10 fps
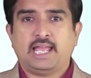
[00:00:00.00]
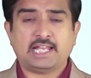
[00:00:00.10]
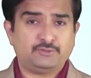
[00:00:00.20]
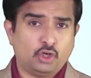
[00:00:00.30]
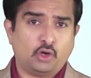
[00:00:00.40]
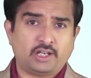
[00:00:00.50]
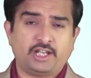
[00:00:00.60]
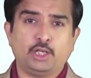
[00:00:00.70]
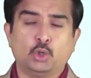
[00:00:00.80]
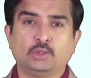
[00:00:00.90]
As we
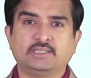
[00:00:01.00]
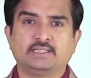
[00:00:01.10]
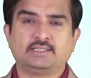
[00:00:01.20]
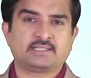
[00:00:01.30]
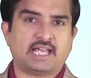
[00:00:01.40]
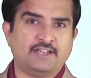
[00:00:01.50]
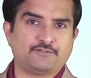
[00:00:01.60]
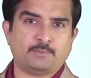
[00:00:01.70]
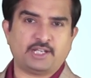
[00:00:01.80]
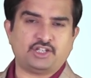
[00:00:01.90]
already know that this
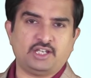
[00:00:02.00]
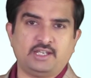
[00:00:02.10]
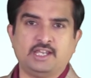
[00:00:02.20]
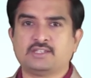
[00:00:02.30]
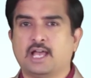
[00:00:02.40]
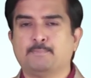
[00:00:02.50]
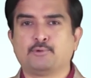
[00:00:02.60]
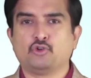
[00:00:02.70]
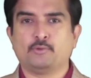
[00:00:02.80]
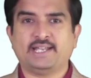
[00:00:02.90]
ivermectin is
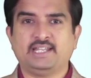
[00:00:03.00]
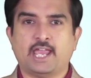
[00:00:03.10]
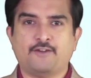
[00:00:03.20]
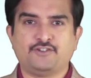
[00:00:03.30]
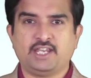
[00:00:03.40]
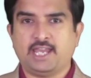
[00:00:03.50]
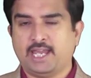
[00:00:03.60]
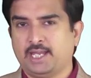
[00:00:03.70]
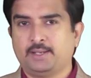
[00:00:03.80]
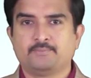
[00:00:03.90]
approved by the F D
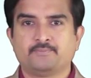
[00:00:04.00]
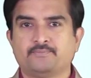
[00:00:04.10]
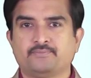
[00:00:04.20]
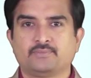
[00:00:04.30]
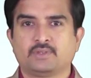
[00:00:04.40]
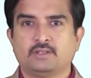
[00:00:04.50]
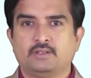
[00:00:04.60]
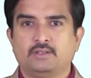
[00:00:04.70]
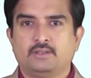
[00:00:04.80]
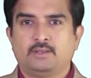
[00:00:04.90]
A,
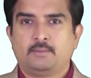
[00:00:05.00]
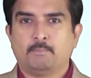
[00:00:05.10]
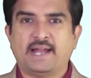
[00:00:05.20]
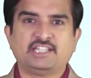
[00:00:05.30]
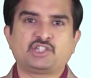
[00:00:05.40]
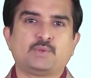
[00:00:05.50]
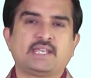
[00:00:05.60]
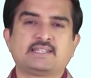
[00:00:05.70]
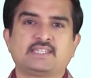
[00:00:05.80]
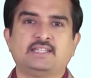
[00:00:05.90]
by this we
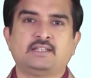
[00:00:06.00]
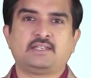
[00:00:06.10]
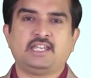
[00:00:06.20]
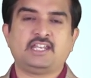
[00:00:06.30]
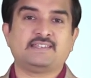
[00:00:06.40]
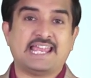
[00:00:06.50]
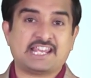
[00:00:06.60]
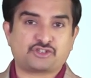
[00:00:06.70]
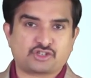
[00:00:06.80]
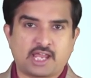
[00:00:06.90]
can say that it is
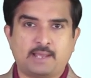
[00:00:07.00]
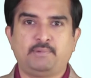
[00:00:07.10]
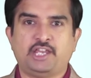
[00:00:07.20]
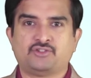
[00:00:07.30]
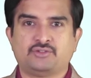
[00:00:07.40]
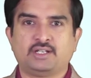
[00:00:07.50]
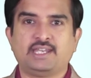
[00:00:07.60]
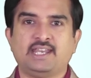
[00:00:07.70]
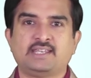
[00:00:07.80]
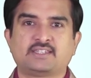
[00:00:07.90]
established that
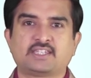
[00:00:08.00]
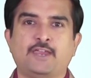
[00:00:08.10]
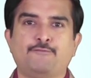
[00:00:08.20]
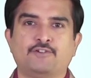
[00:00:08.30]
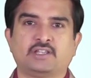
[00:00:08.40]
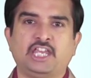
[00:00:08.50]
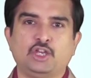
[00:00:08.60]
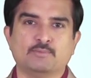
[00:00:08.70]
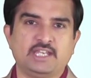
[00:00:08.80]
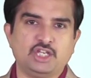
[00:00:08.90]
it is safe for the
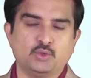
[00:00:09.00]
human